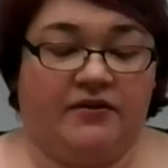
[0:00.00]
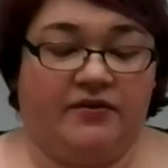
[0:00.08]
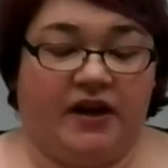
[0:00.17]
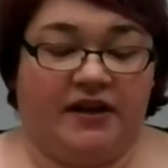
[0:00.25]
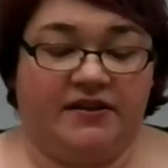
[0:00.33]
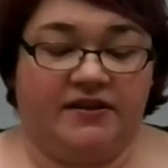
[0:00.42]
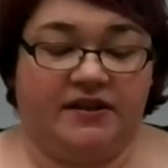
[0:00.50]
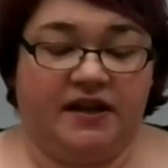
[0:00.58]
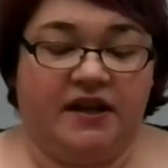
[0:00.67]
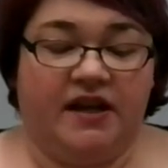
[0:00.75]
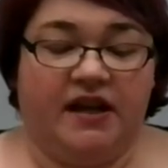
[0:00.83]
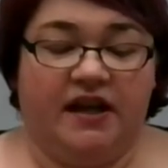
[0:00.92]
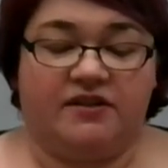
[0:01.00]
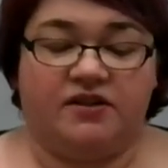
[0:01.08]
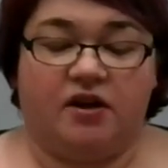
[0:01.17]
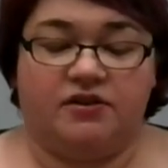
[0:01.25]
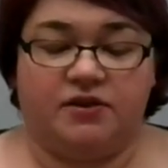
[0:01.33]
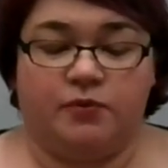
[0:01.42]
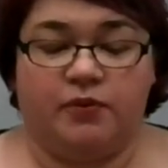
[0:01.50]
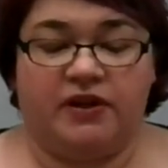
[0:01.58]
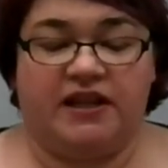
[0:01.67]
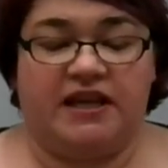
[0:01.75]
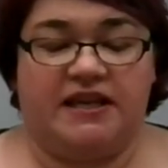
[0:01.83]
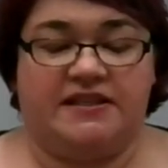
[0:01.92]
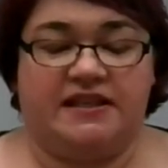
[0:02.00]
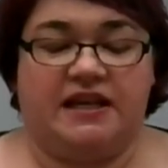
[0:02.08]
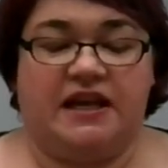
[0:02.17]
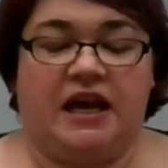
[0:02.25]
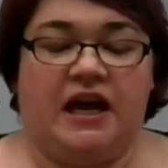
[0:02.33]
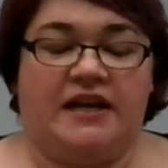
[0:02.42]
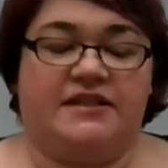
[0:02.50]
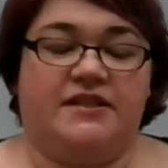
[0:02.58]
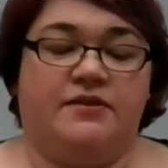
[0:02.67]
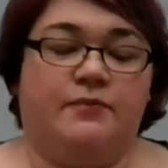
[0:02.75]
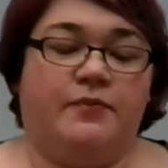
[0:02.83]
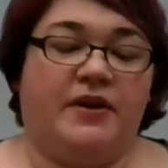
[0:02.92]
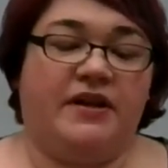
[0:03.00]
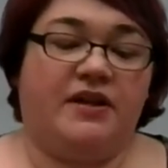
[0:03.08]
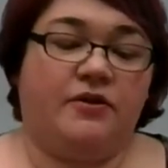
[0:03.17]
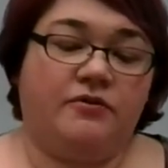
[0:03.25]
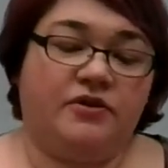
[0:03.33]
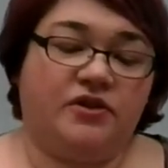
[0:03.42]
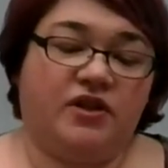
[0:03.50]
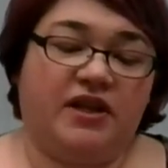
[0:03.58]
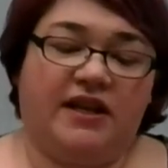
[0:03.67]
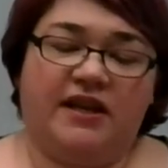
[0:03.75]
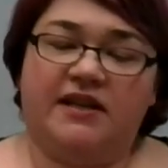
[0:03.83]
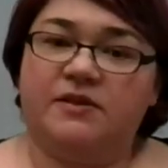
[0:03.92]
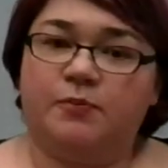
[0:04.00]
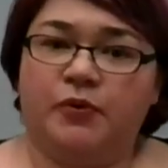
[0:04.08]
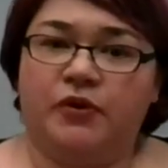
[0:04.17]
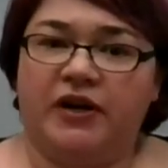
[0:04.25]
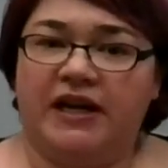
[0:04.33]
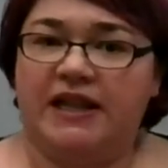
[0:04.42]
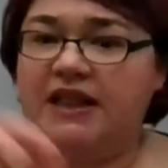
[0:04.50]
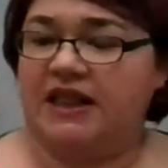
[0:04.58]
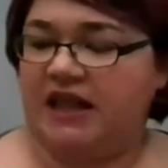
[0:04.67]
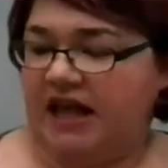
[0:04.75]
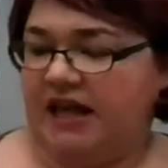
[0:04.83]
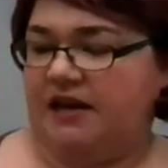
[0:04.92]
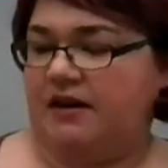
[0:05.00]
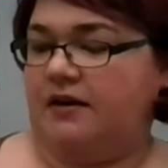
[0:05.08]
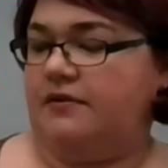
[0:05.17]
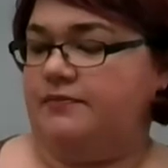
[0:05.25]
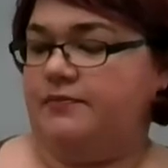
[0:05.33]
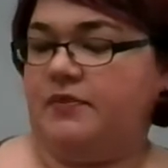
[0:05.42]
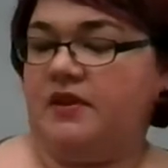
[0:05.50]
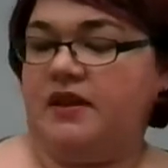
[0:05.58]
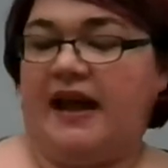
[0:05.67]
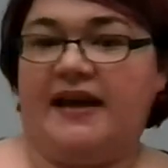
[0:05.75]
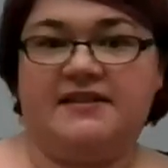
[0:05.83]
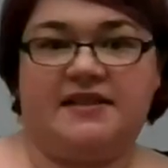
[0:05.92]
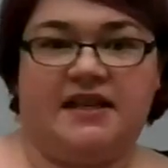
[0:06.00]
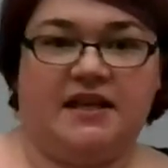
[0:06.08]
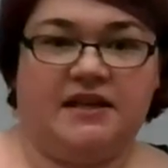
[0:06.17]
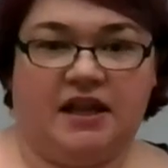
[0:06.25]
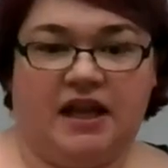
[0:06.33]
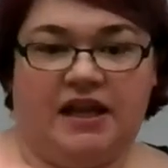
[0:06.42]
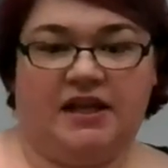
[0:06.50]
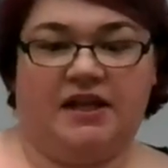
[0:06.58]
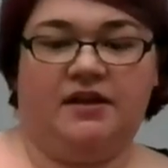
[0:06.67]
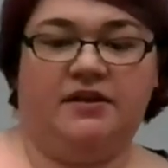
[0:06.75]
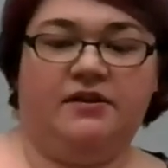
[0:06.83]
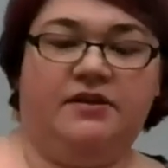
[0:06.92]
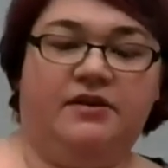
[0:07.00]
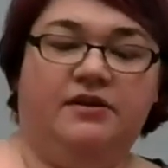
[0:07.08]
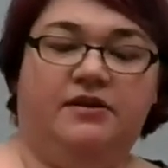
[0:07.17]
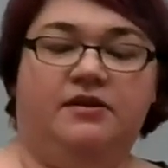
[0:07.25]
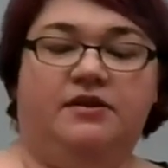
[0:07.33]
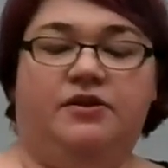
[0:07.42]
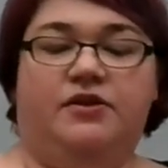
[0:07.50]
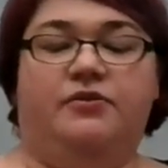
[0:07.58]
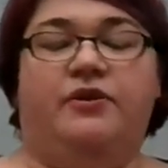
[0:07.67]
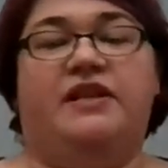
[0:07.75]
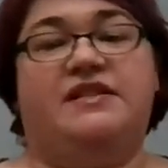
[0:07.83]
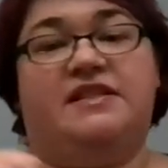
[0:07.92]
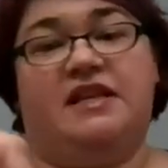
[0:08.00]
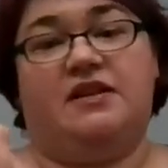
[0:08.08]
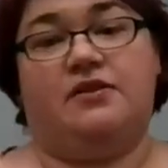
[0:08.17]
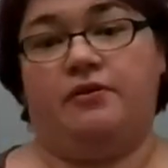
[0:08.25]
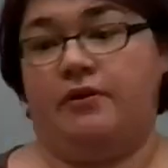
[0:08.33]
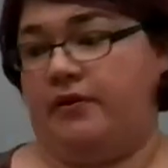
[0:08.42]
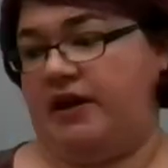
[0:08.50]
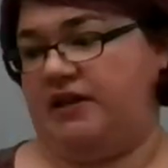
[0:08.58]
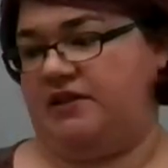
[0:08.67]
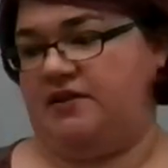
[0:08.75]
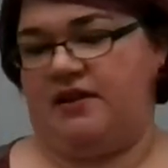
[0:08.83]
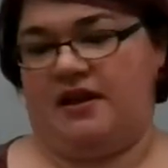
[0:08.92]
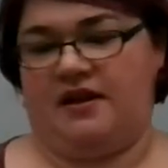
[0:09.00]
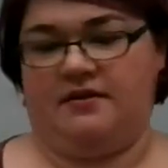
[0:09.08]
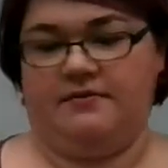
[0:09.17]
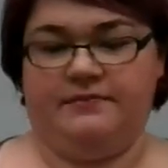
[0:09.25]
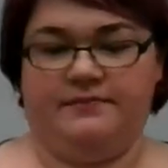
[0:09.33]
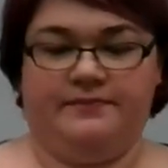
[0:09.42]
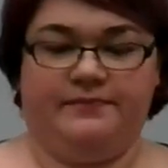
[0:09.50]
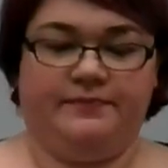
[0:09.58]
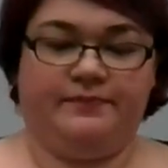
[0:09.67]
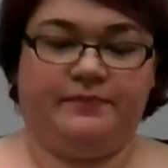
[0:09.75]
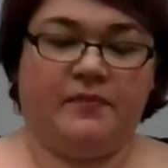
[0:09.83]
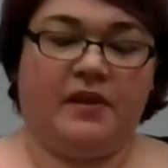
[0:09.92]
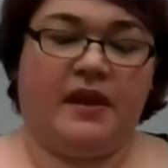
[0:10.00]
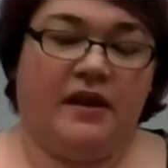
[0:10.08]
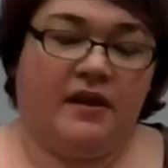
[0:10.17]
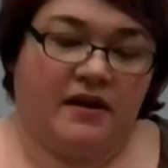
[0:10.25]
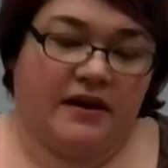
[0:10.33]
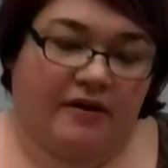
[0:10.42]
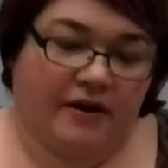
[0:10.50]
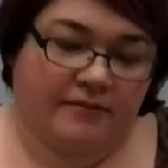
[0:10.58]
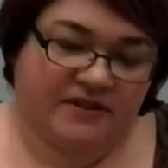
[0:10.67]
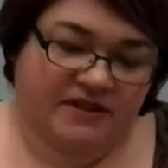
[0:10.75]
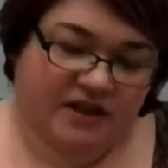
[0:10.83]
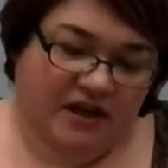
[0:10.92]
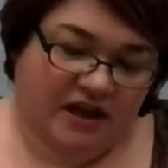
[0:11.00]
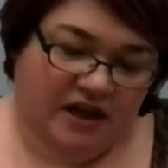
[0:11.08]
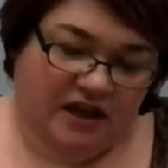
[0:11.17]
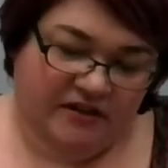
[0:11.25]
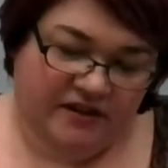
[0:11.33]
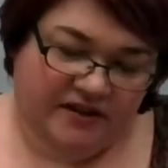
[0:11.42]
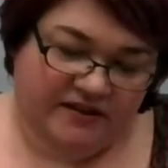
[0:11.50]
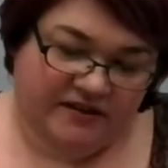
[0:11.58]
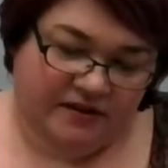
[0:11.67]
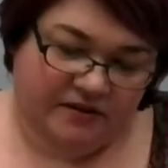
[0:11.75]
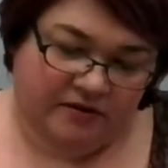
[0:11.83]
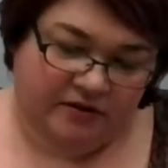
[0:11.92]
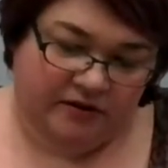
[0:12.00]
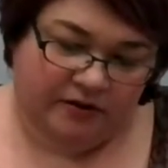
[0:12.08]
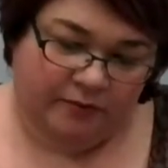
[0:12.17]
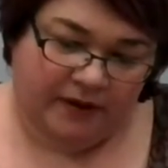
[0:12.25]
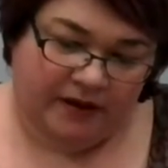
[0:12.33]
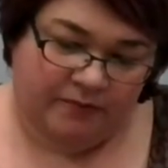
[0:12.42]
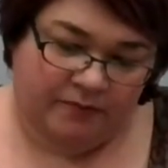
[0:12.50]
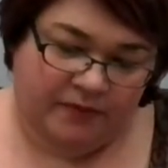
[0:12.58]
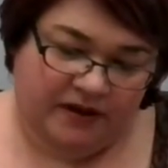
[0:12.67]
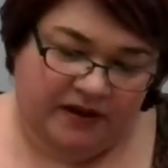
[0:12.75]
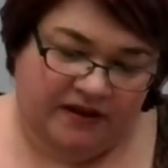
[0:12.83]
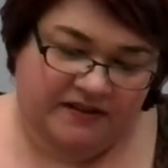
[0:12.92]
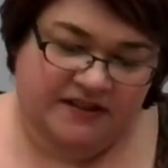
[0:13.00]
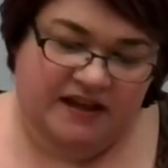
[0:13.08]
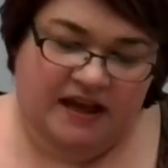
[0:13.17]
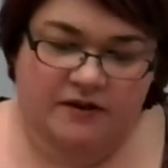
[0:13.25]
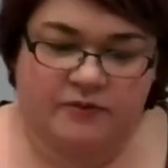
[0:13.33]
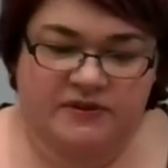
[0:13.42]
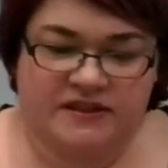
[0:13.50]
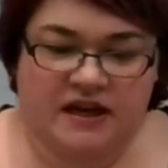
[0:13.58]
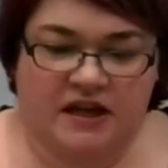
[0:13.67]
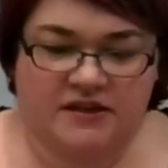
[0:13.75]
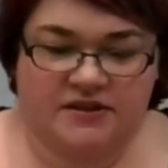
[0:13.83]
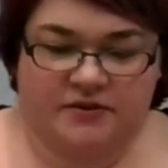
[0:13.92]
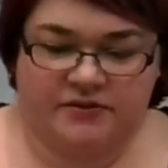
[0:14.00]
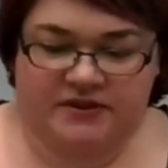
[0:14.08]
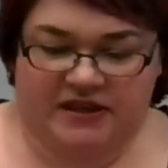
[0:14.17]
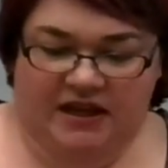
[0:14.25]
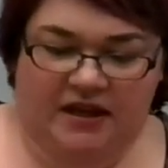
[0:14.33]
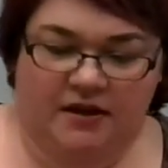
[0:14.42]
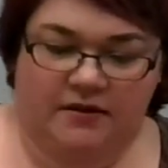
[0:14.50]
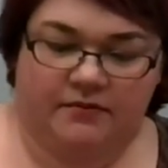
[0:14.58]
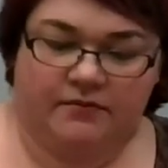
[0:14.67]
of nice. It is also really easy to cut, but usually it's pretty thin, as in like you can see through it thin. Now I'm just gonna cut this a little bit because the end was not so sticky.